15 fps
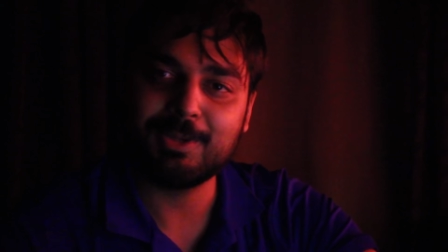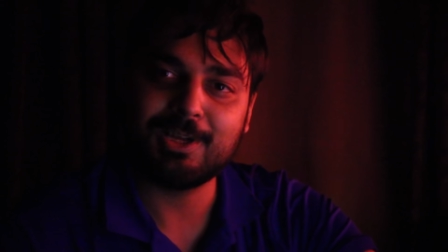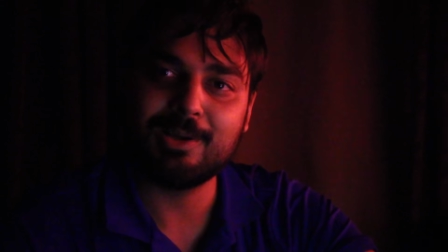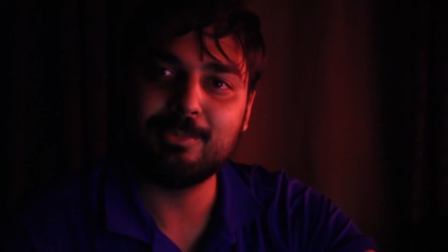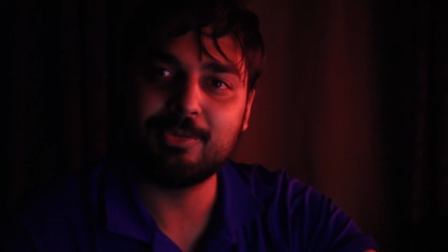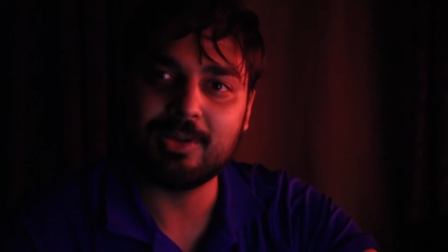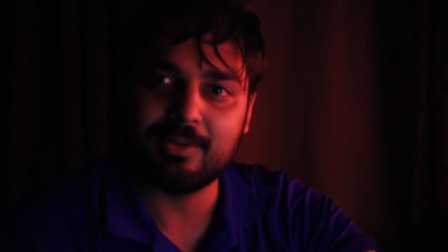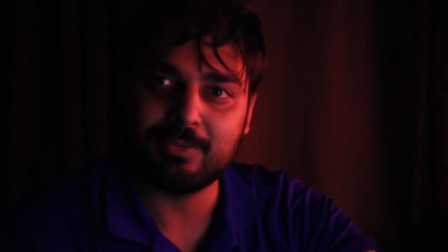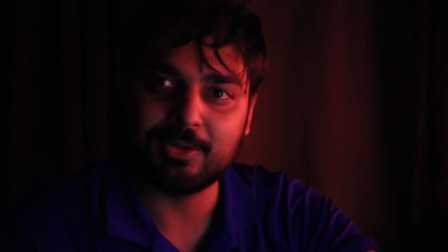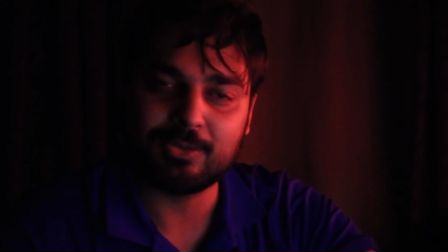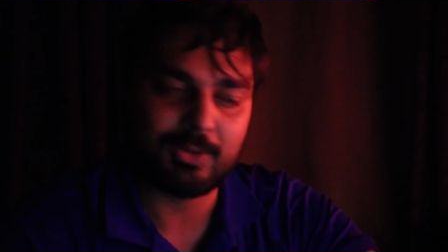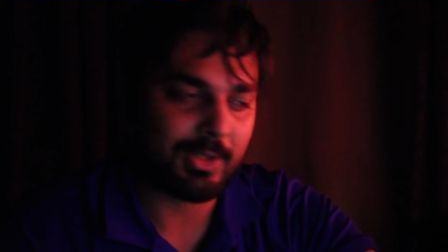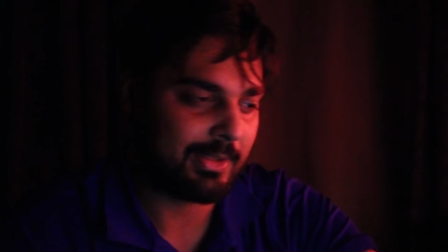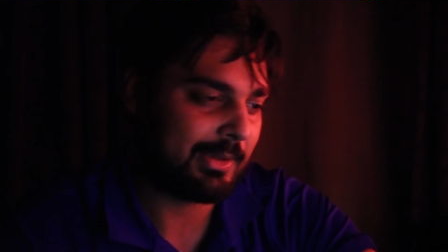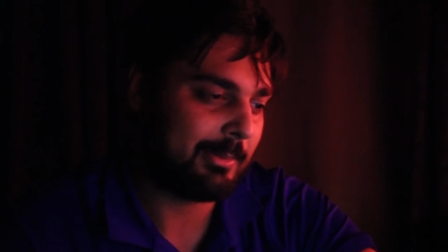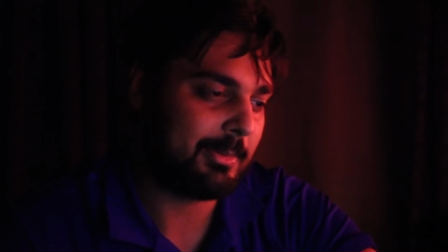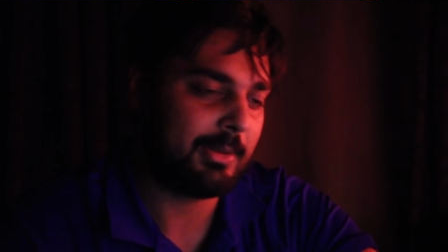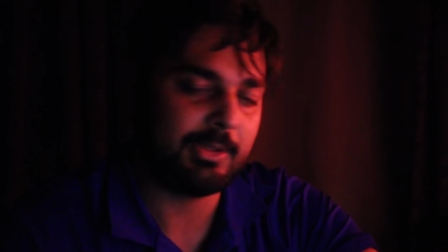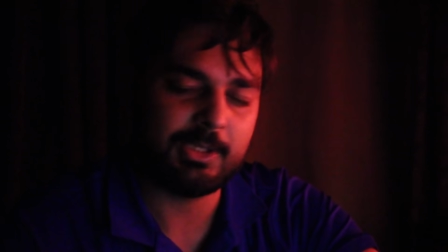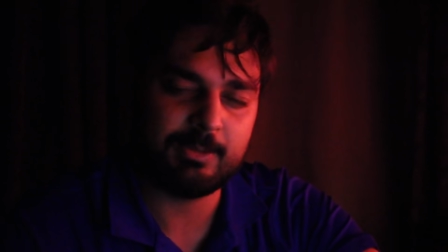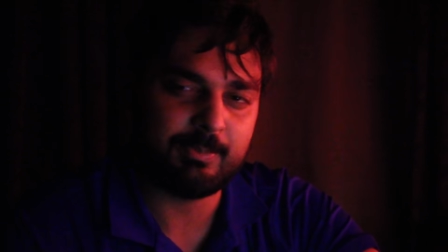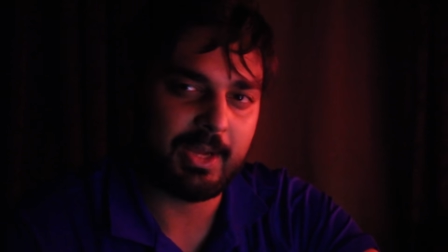becomes of it. So I think I'm going
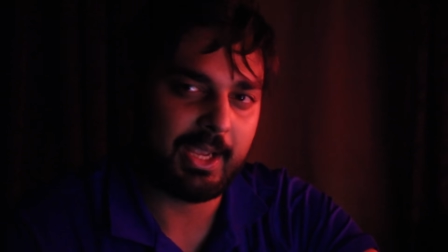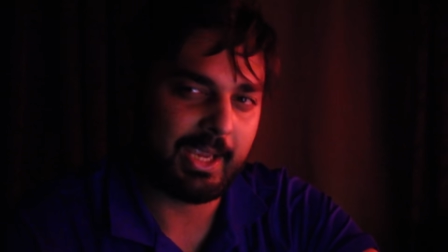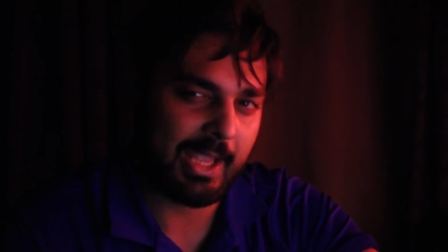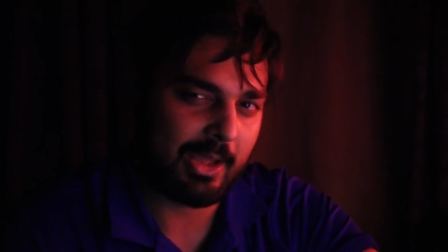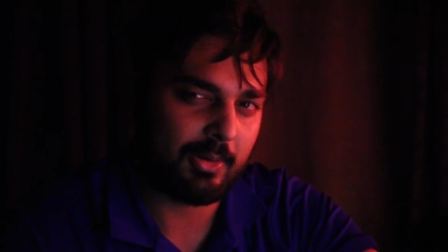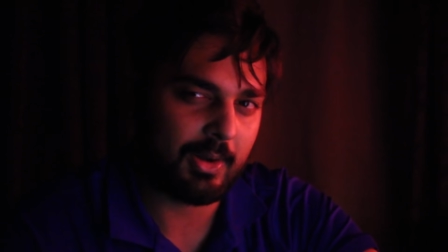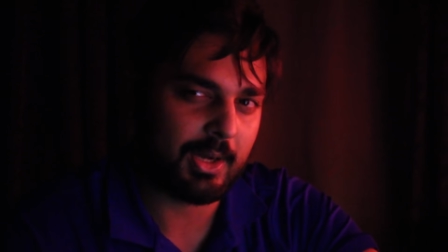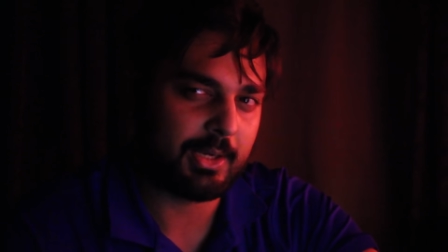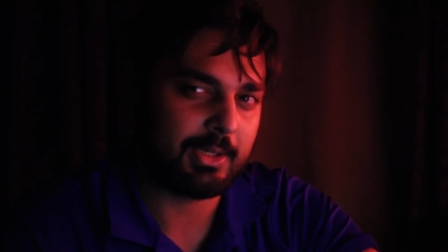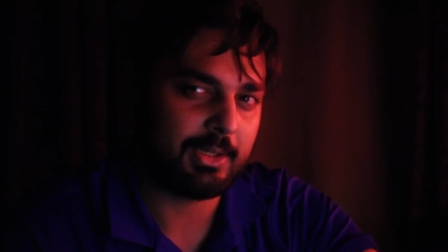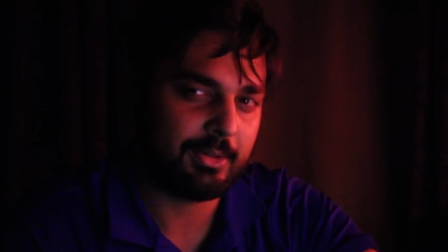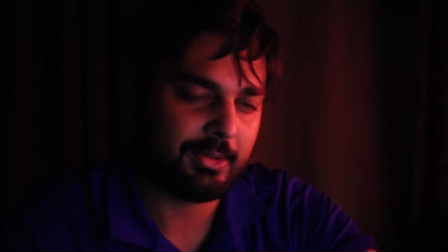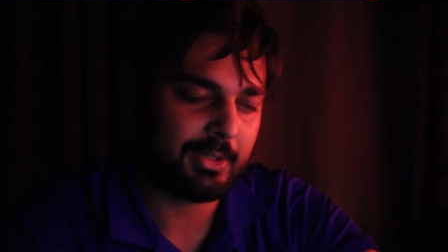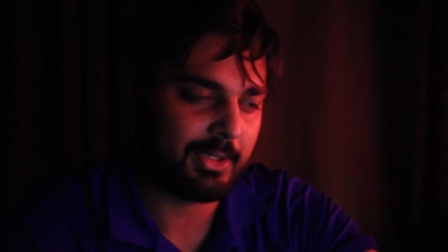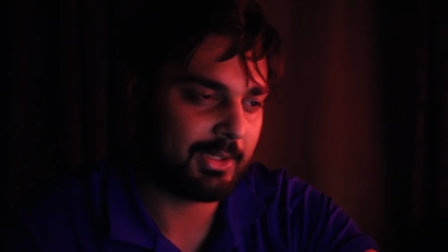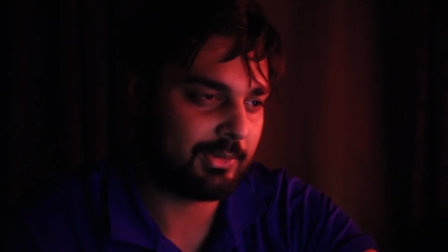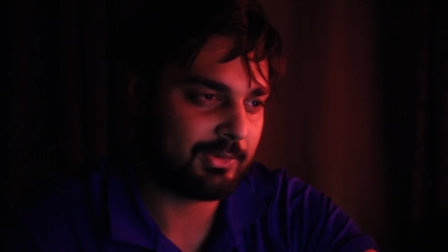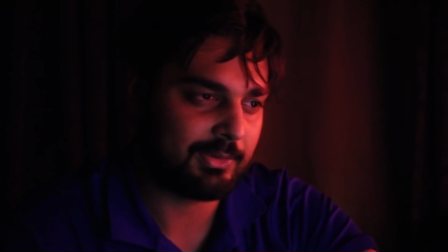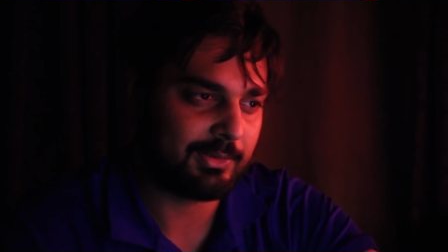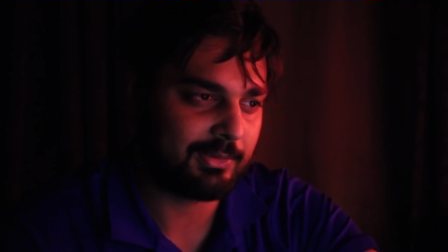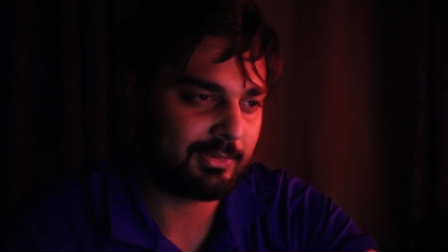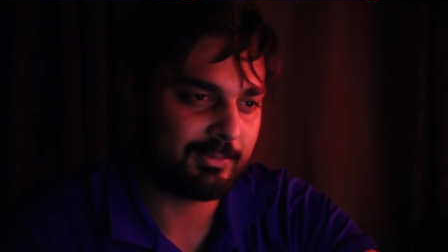to leave my account on here and
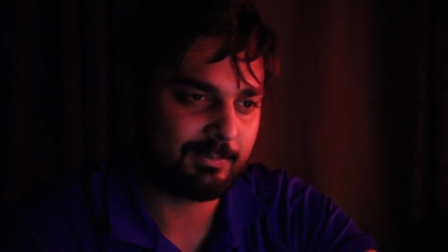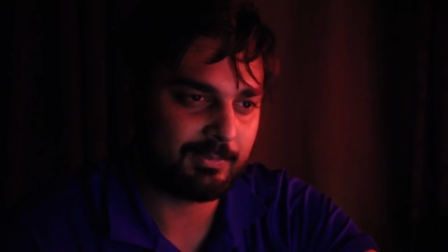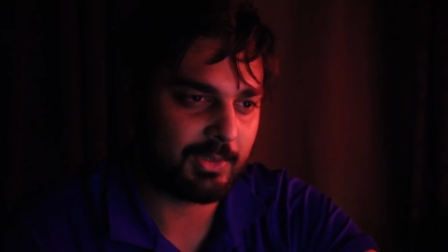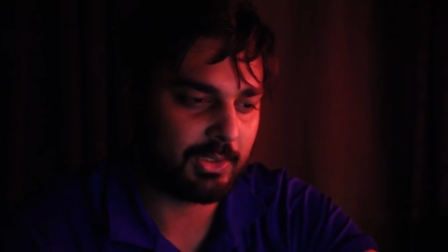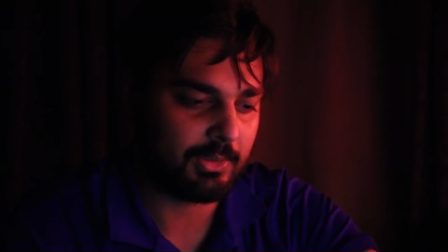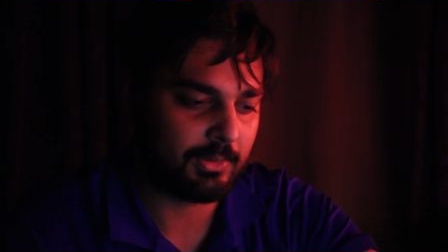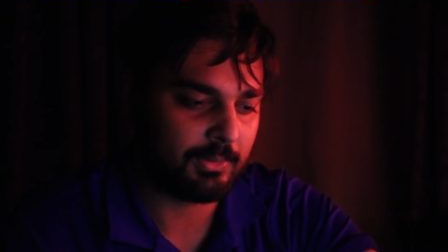just, you